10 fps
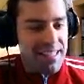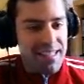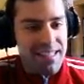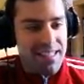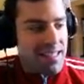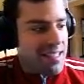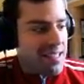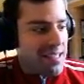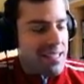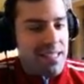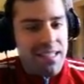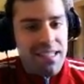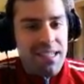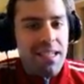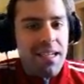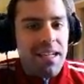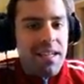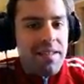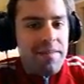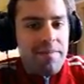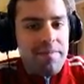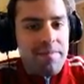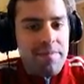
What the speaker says: [no speech]